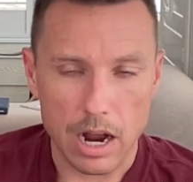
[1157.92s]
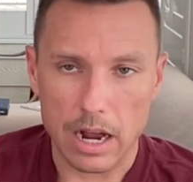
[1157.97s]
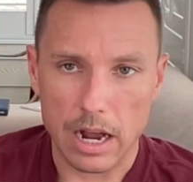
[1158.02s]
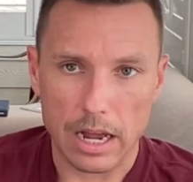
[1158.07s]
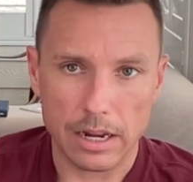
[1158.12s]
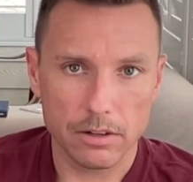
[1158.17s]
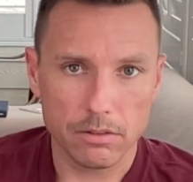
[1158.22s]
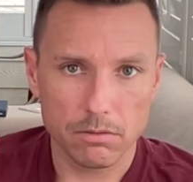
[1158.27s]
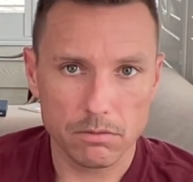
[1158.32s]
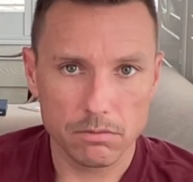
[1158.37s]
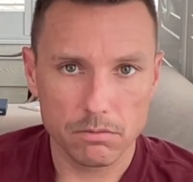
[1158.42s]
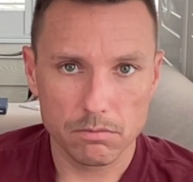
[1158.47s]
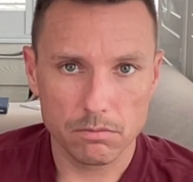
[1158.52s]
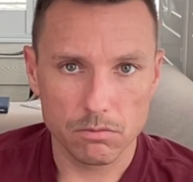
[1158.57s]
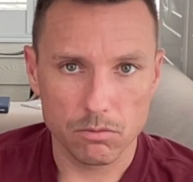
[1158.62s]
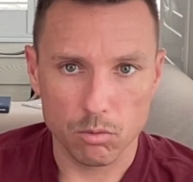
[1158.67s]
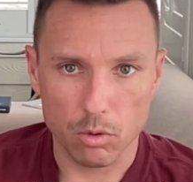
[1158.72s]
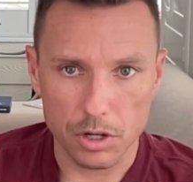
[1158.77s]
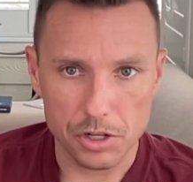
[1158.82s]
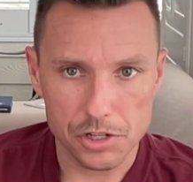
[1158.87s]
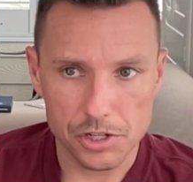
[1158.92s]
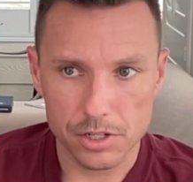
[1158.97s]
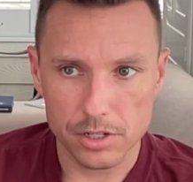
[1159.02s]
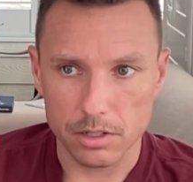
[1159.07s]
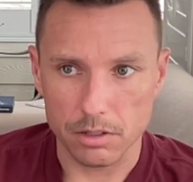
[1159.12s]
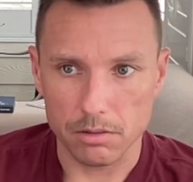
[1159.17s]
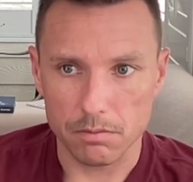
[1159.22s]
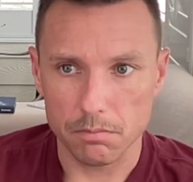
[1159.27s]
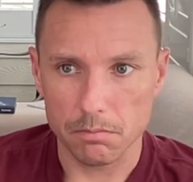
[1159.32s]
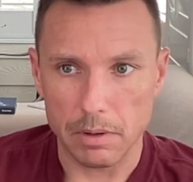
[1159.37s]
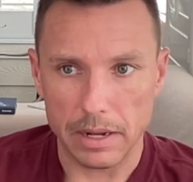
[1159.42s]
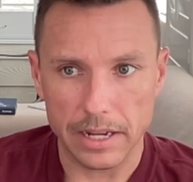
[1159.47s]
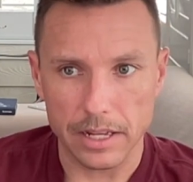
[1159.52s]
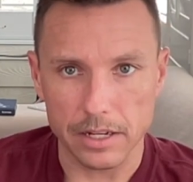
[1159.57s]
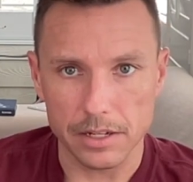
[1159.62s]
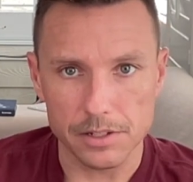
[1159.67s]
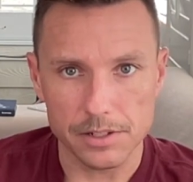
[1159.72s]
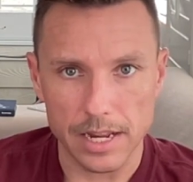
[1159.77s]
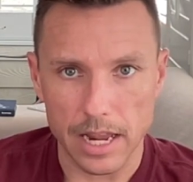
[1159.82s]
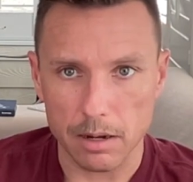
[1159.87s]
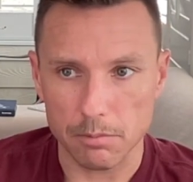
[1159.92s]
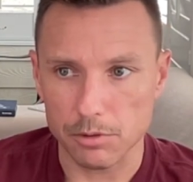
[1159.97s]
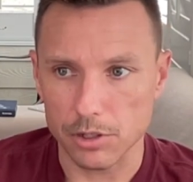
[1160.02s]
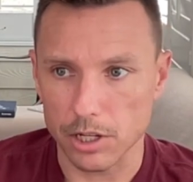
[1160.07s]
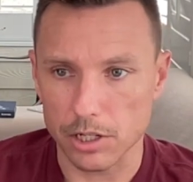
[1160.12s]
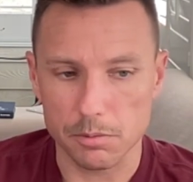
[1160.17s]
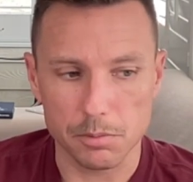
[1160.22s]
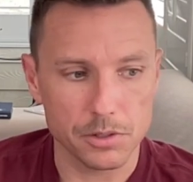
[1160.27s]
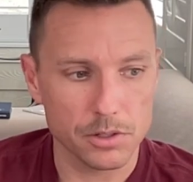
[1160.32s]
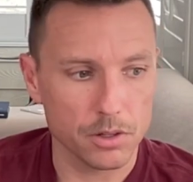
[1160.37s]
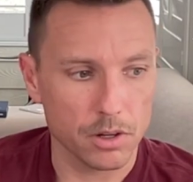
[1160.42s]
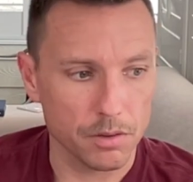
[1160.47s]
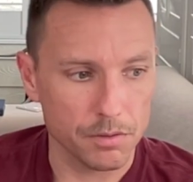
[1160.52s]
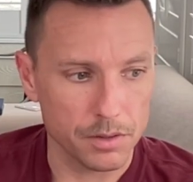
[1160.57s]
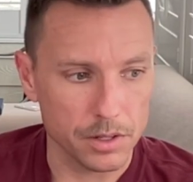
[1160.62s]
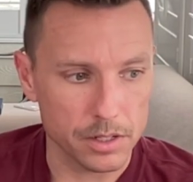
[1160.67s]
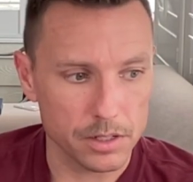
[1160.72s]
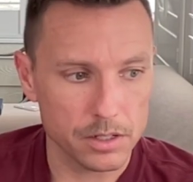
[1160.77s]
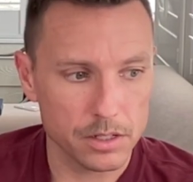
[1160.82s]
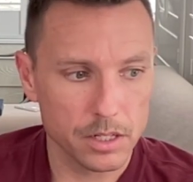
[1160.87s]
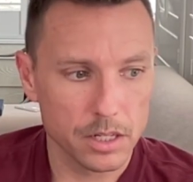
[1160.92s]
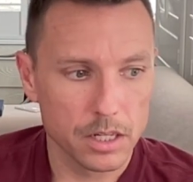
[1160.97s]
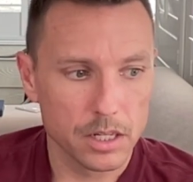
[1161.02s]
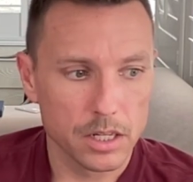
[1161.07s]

don't rush to make any snap judgments on this.